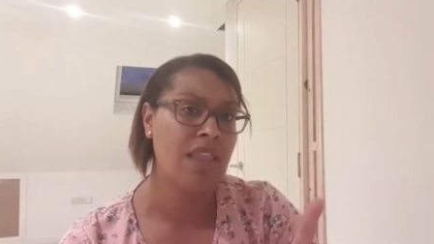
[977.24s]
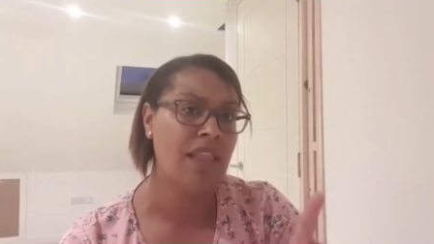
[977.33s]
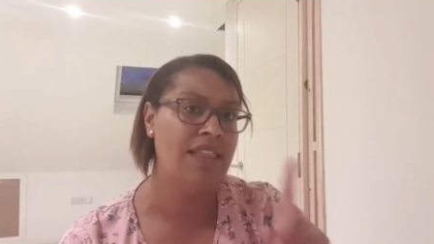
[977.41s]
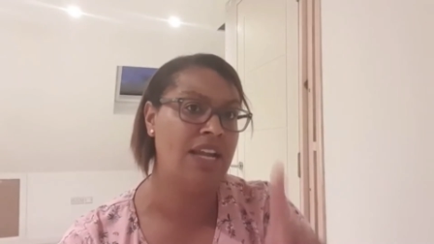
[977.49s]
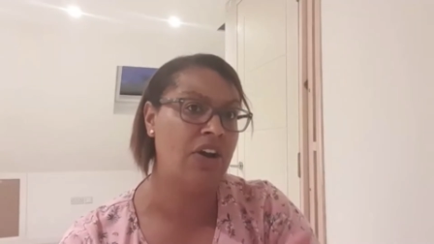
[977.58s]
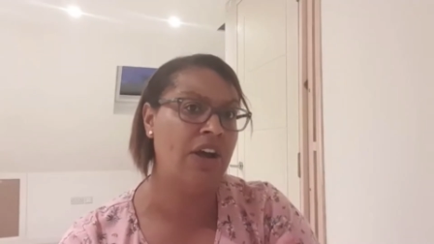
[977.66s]

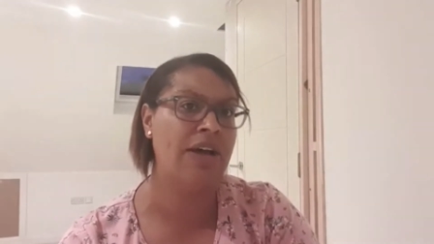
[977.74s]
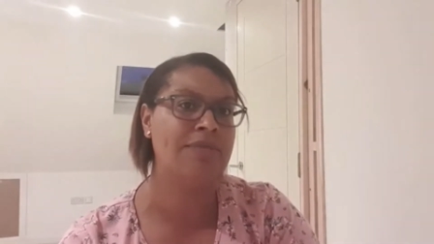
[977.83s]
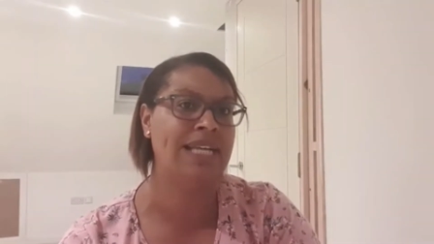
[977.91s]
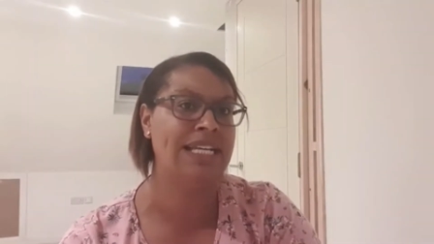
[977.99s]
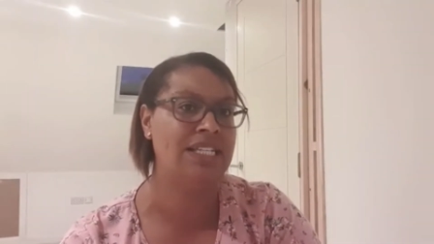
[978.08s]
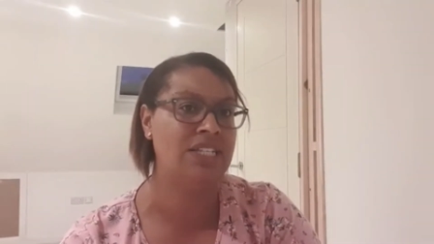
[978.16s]
And then I
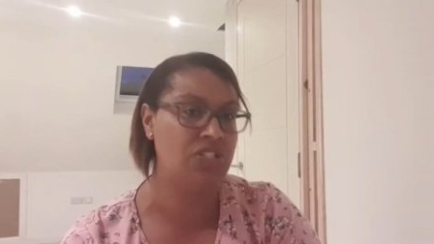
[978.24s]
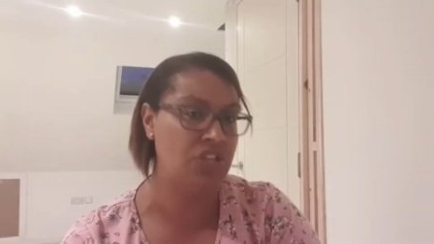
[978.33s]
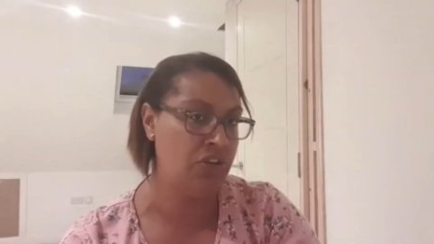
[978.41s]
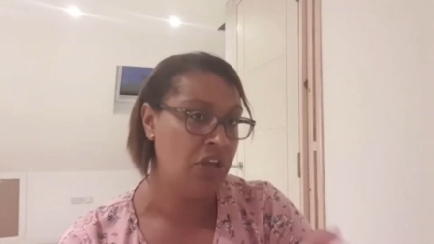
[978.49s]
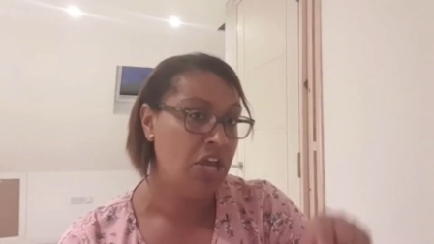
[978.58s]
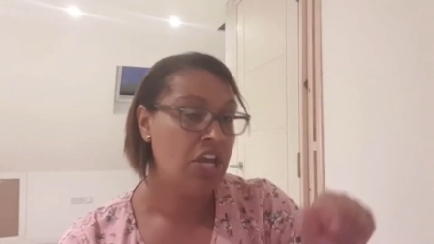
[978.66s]
updated
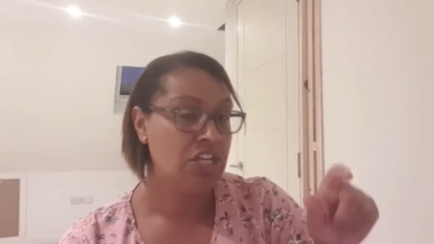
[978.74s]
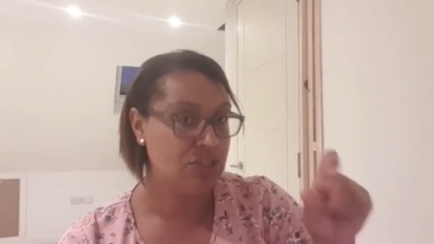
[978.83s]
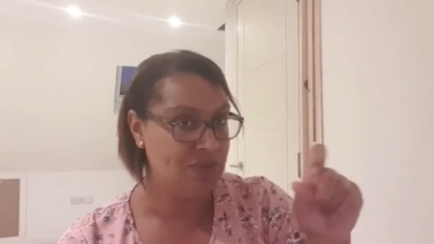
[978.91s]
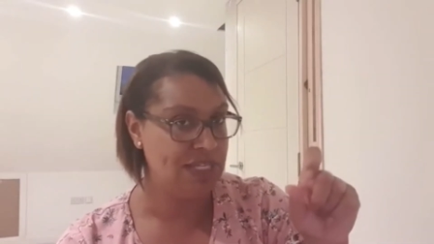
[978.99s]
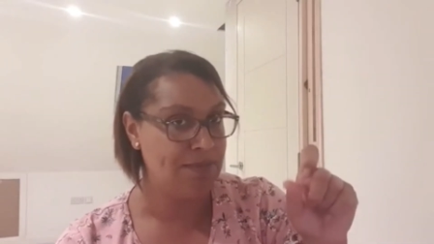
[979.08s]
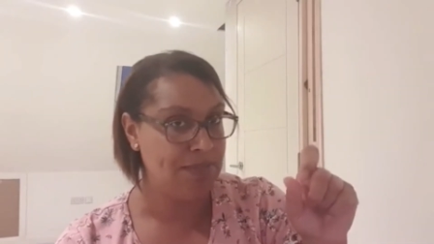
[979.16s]
you because
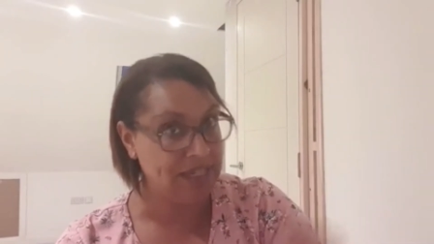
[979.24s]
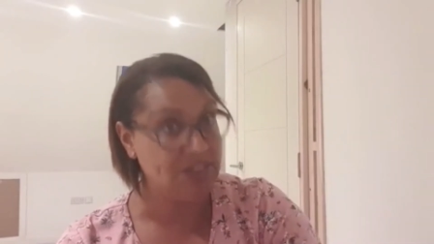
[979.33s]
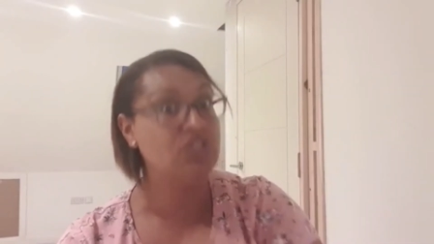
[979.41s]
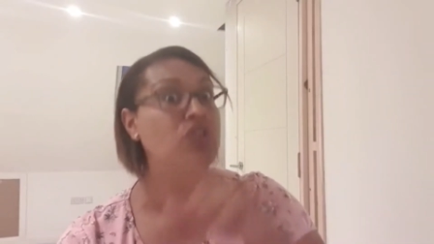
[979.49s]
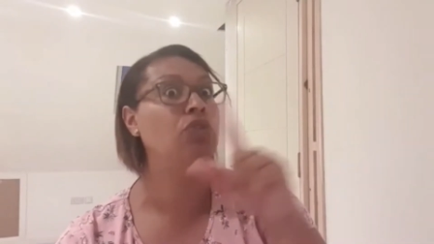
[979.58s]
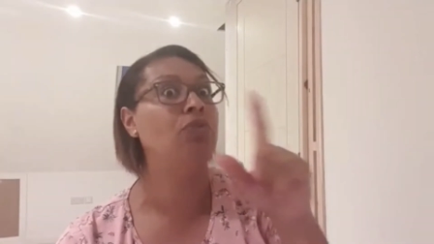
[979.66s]
we did
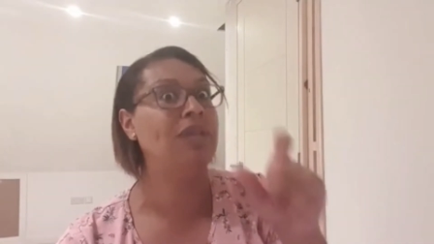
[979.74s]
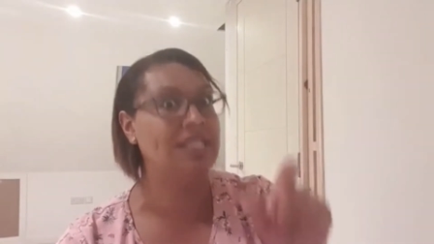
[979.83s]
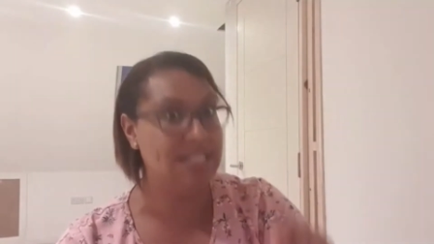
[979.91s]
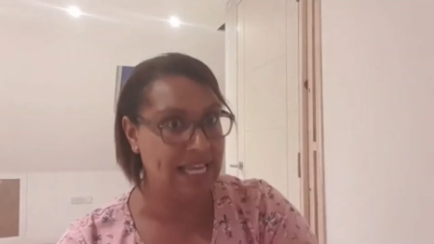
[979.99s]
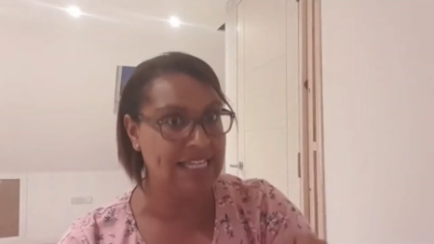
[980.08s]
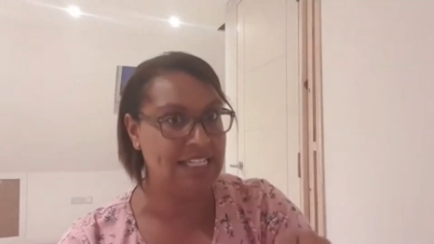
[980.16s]
bloods 2 weeks
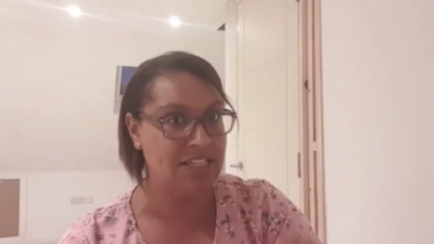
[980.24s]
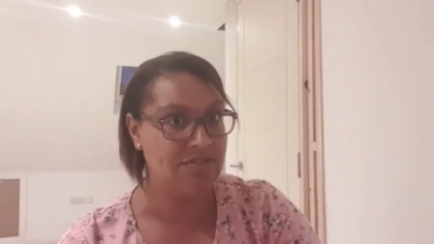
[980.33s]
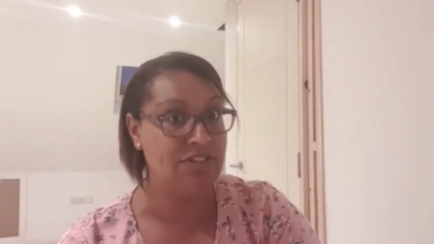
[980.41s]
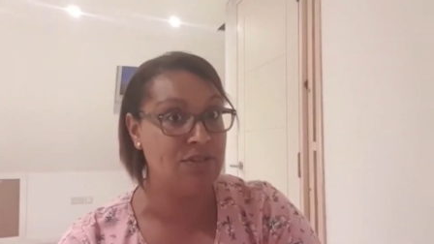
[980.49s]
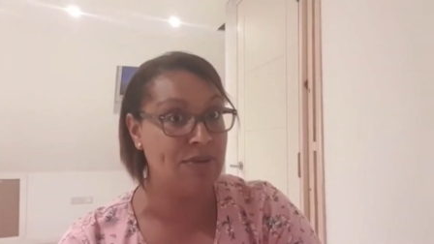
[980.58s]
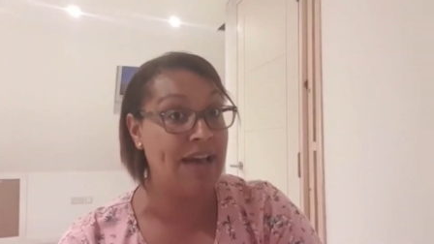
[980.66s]
later
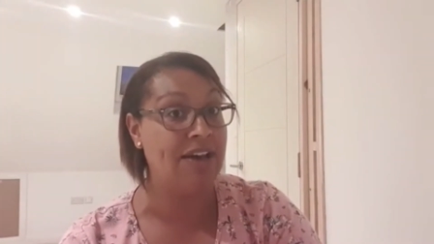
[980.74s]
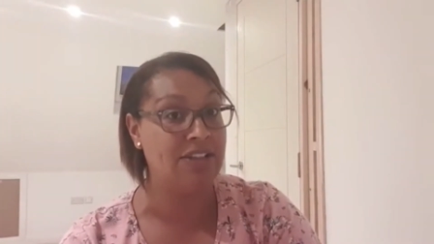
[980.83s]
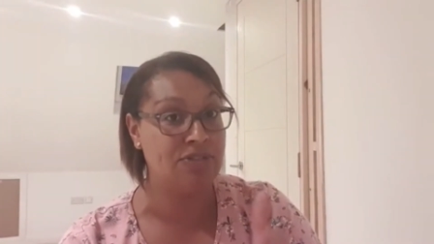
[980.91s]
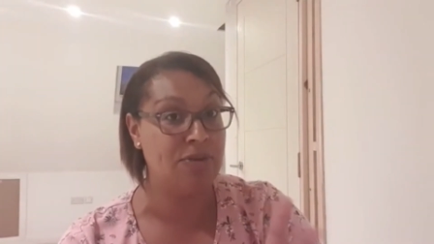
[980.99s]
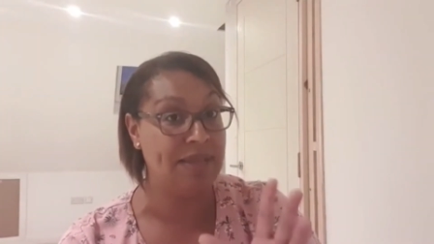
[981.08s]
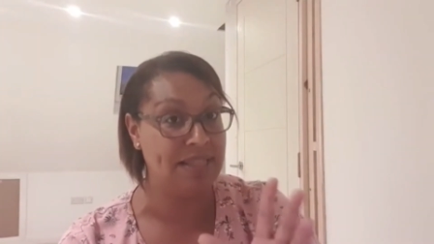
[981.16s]
as well.
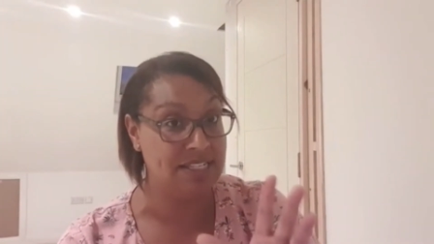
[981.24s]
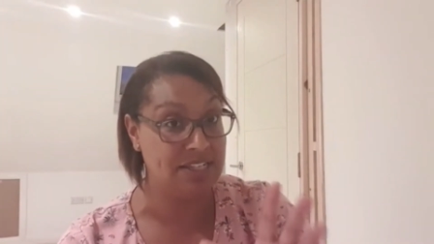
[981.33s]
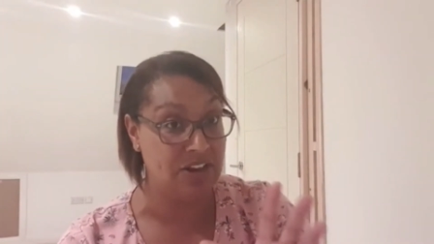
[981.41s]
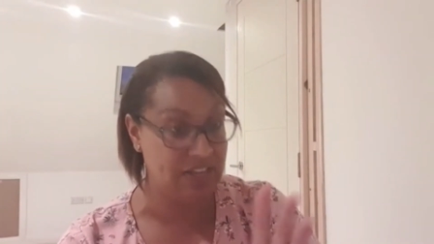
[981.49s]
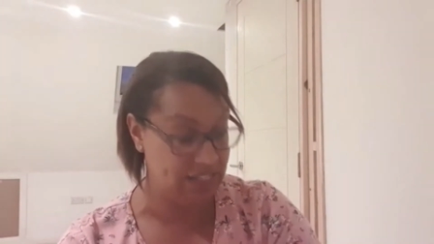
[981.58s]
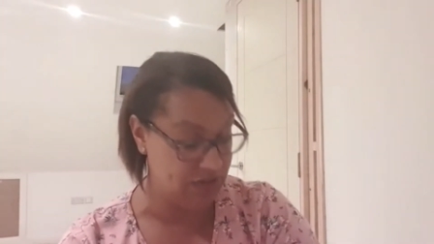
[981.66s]
So I meant this
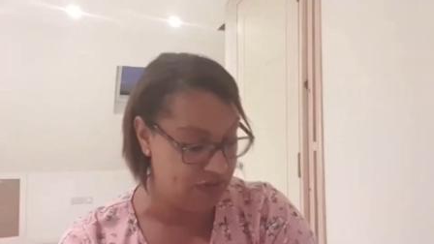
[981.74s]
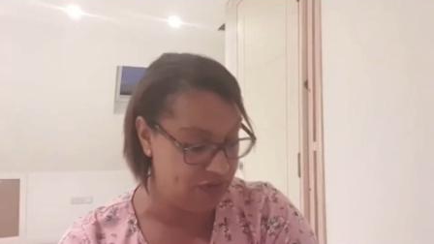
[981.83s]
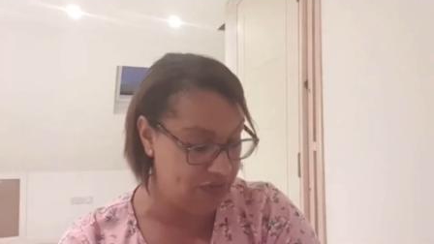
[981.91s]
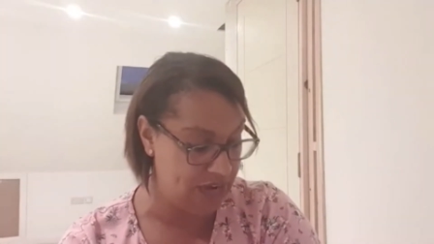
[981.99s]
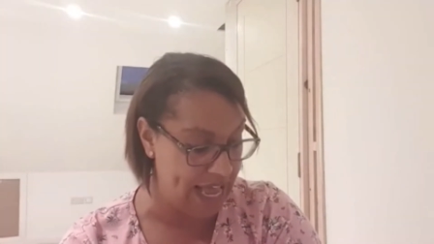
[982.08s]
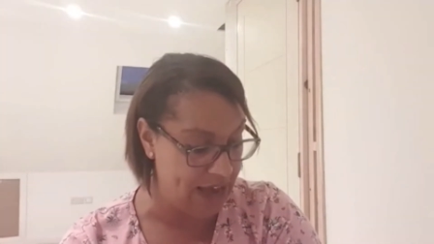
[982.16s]
guy's gone
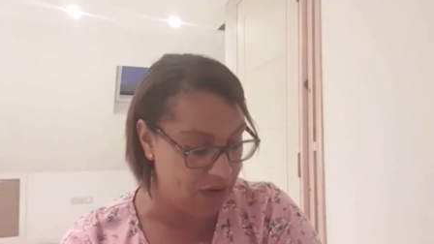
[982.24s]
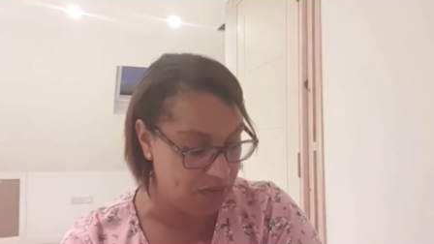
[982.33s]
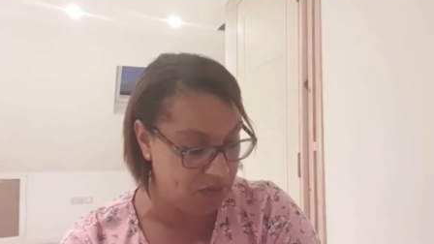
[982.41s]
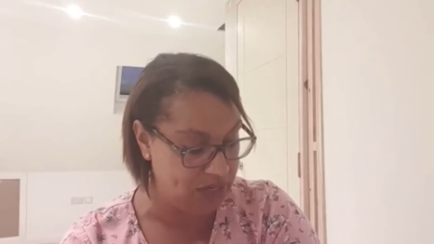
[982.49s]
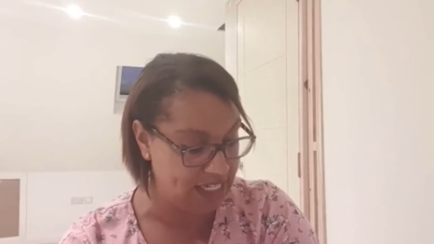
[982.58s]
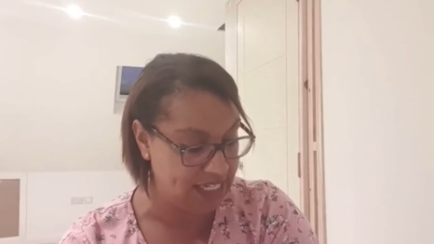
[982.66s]
full out
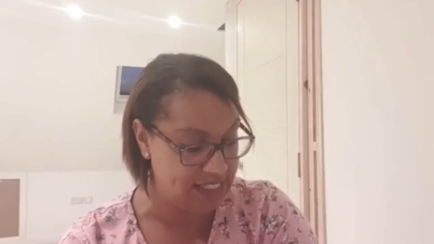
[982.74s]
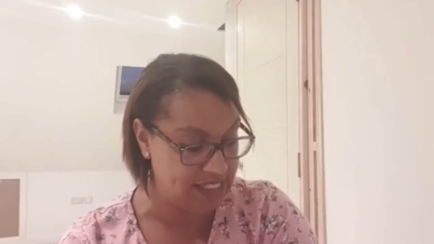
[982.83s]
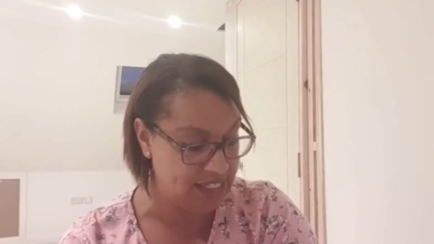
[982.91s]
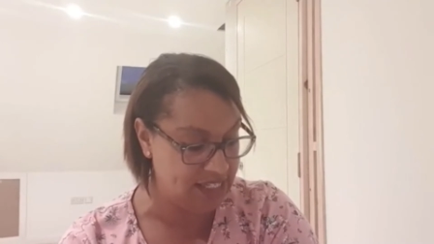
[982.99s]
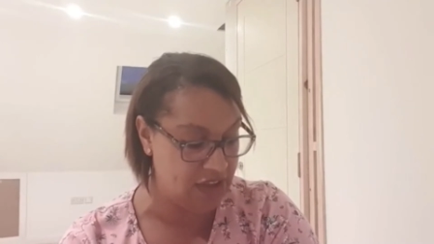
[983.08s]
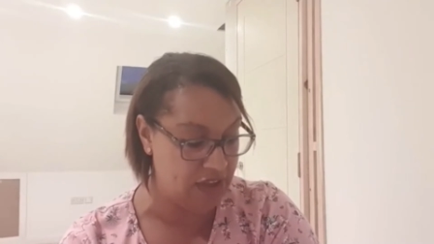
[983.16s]
on what he needs
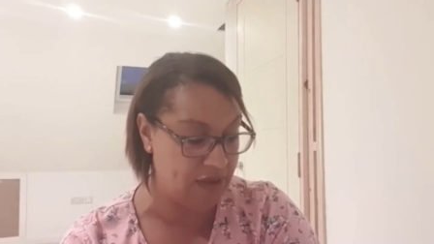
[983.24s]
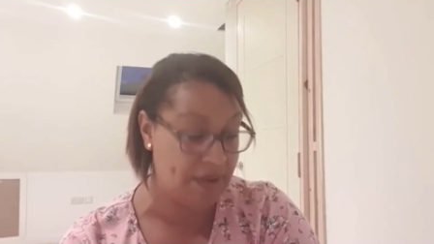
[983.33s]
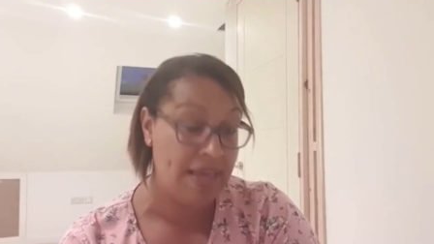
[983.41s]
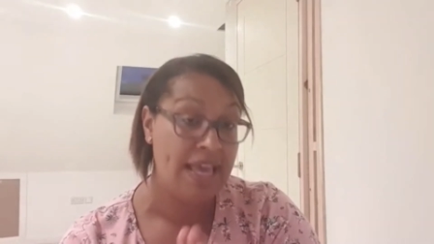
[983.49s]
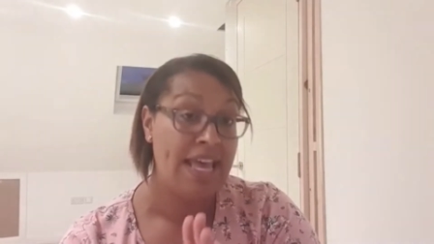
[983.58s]
to do.